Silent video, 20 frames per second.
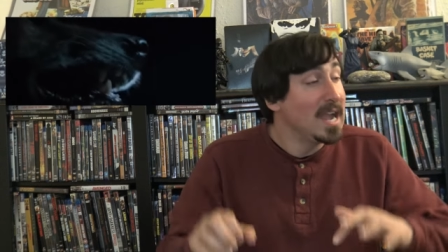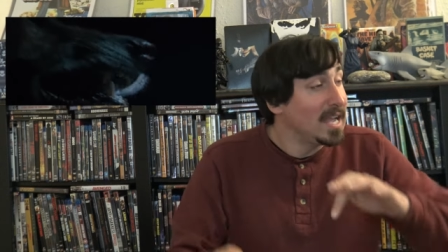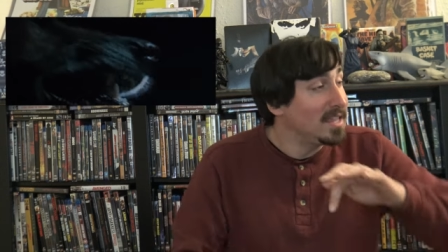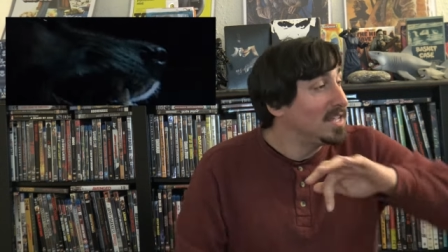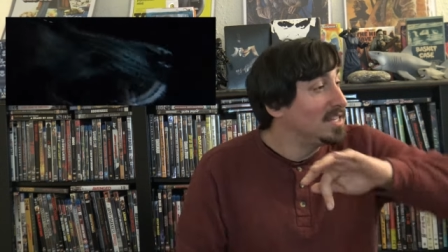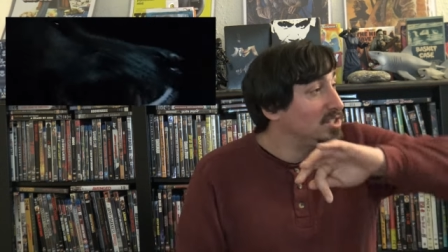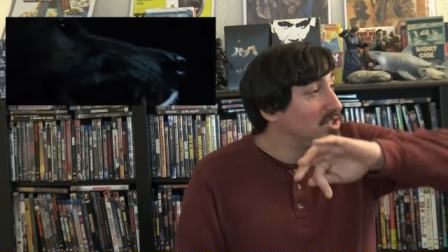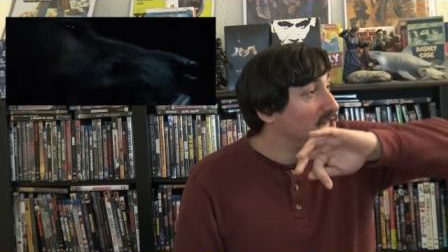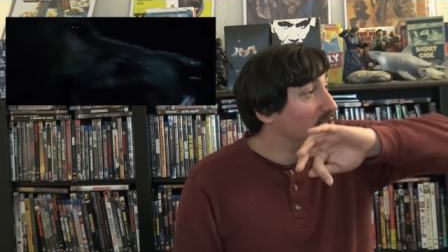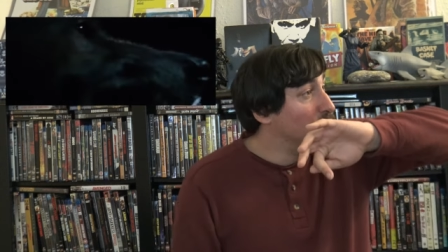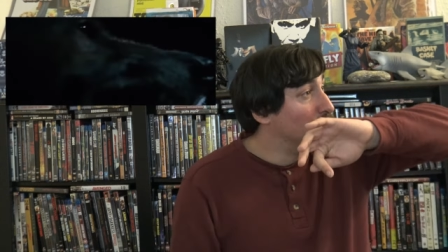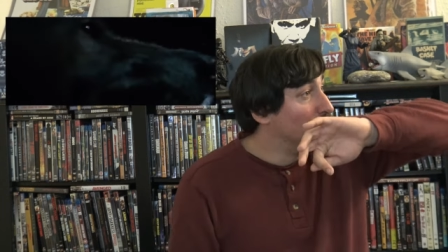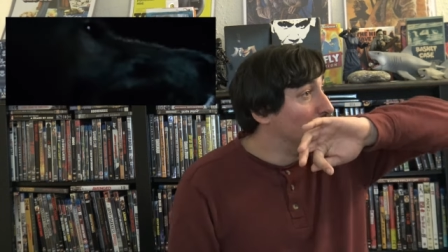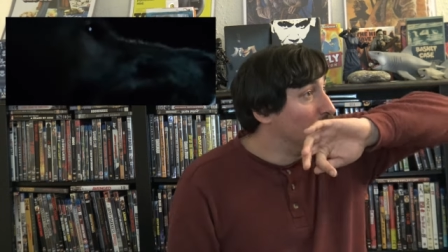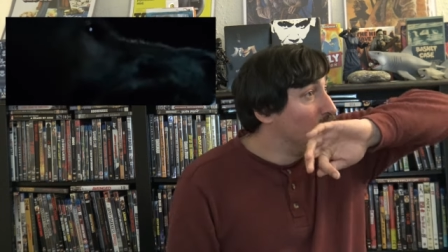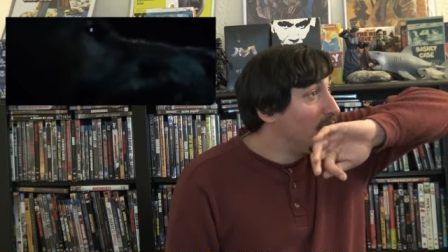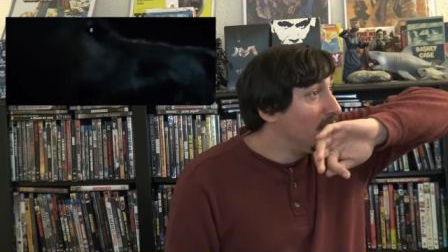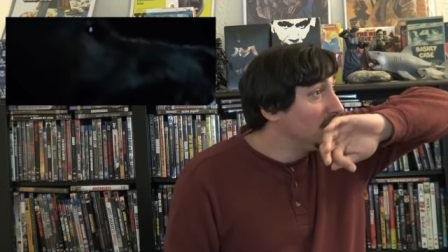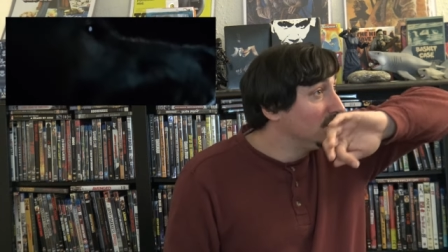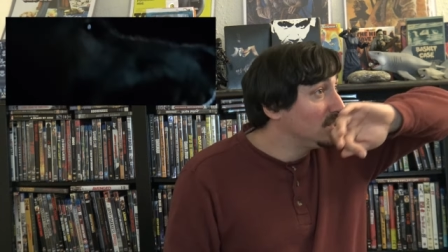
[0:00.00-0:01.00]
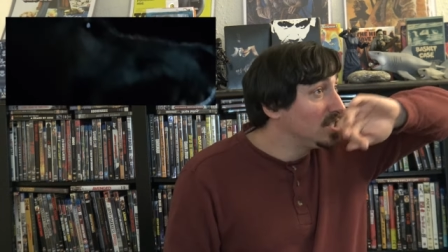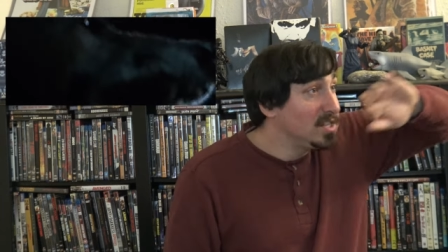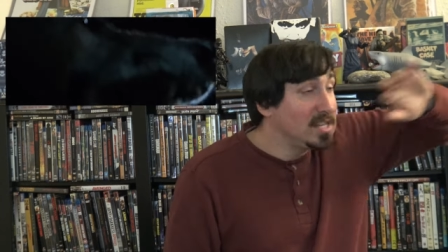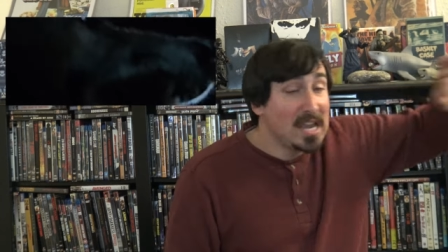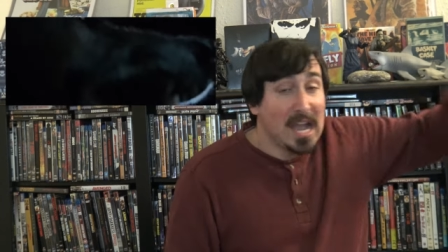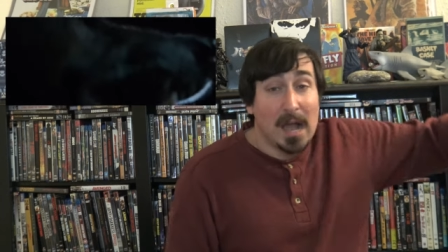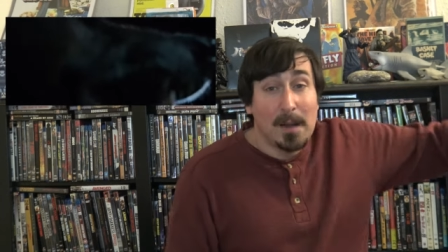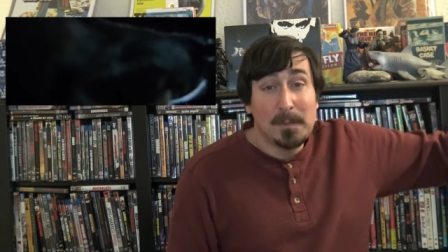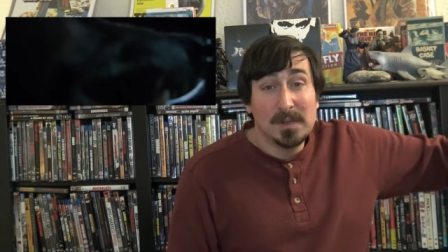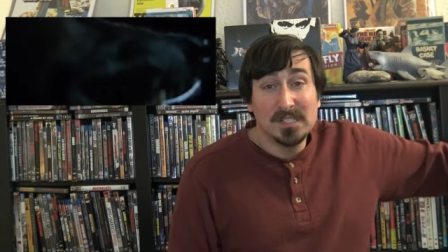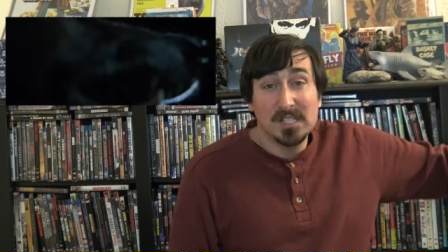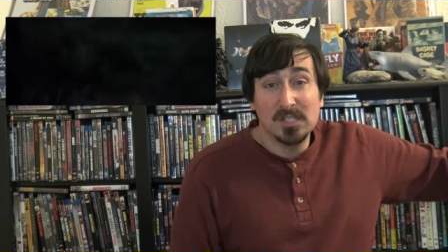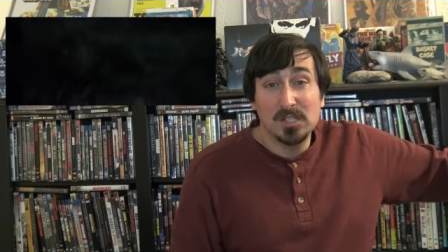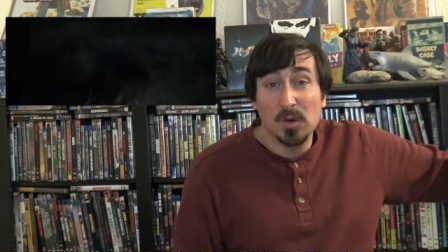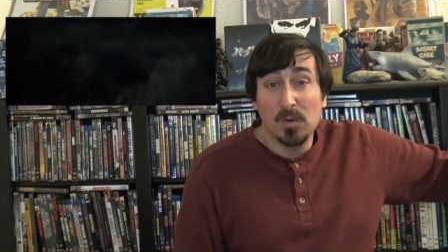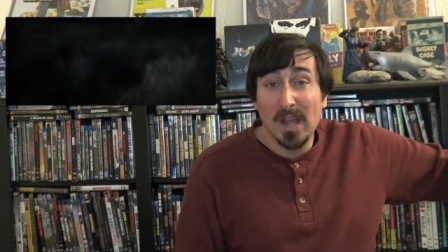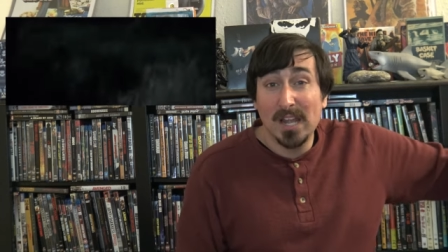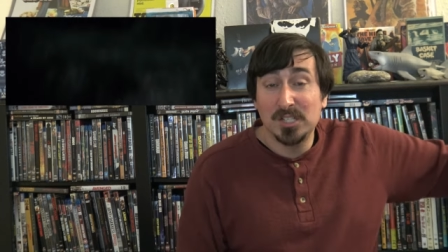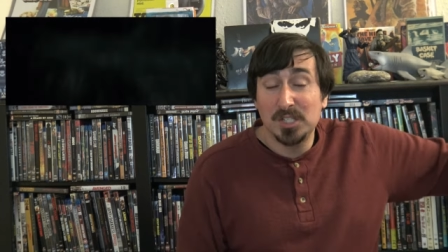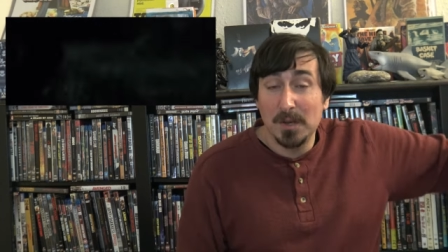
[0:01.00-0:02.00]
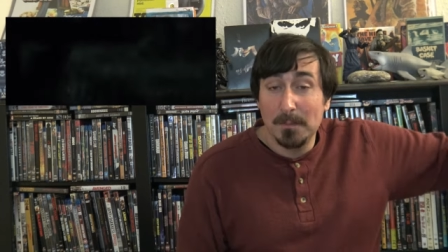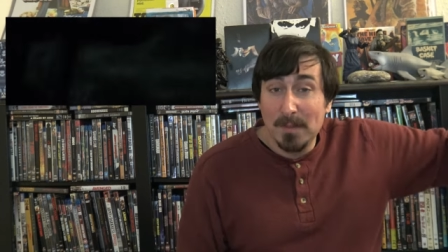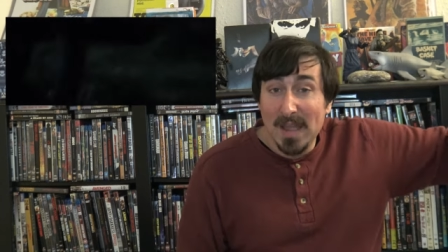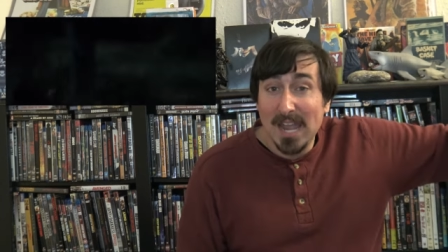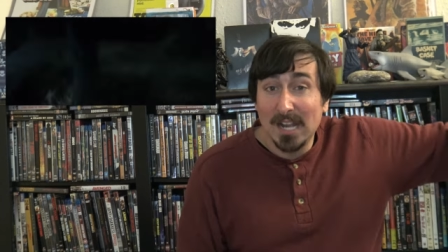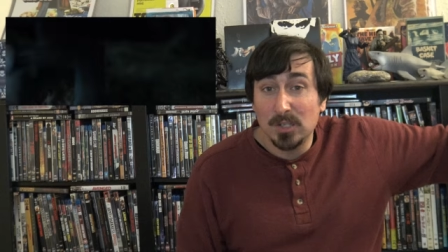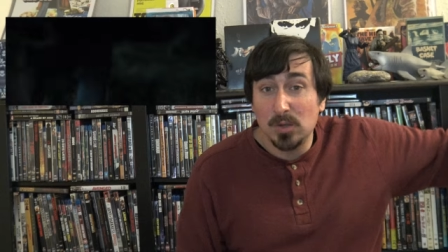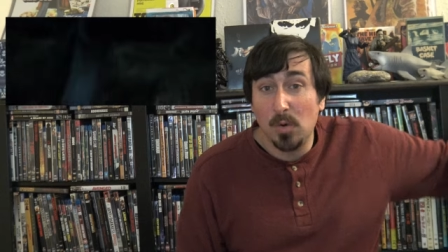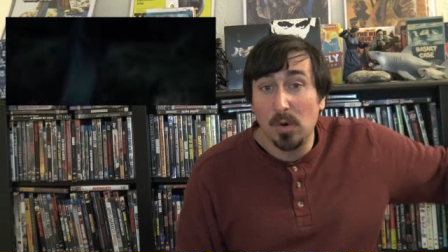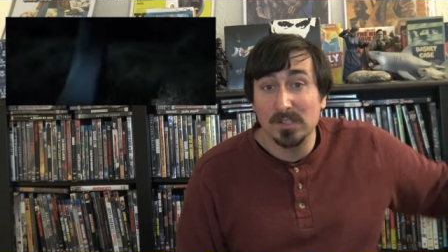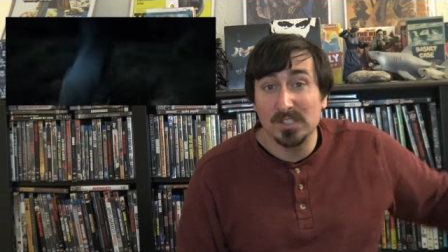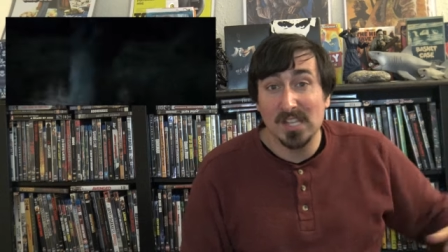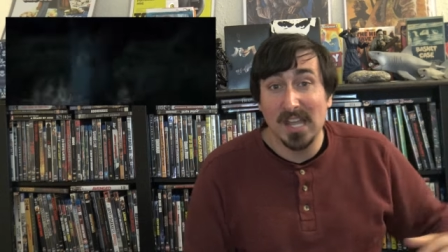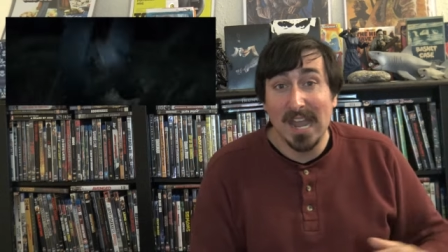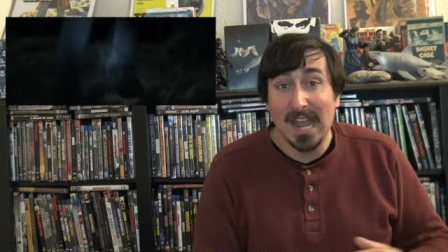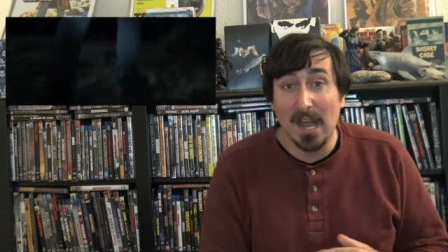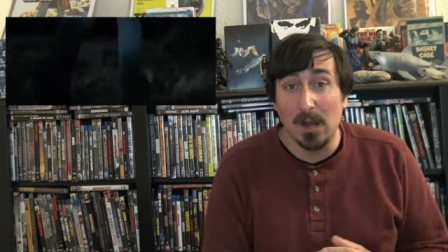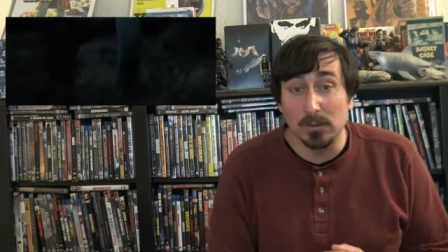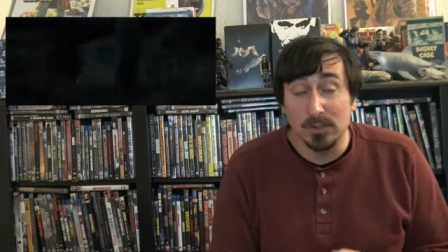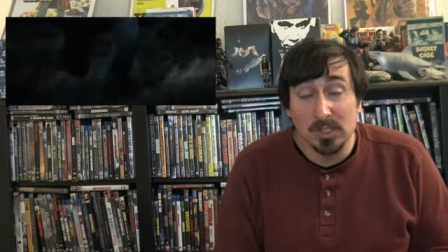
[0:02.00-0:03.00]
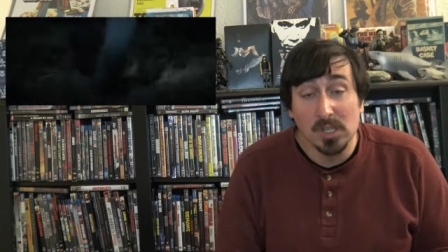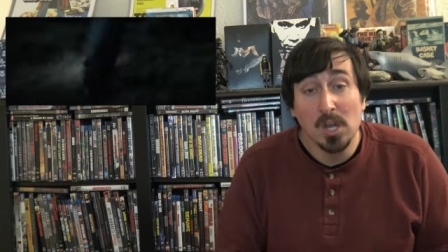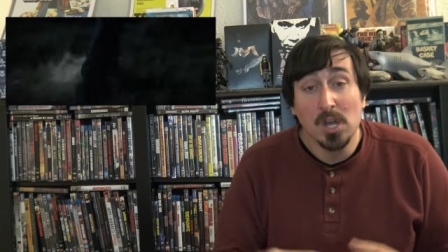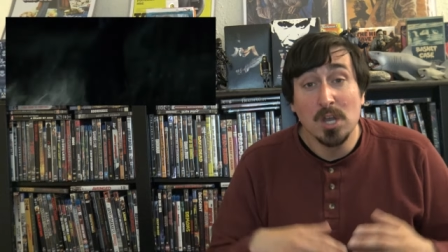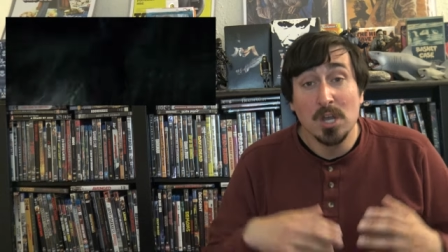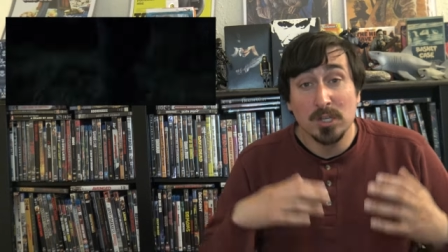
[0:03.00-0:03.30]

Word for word: and then she runs in the opposite direction back towards the house.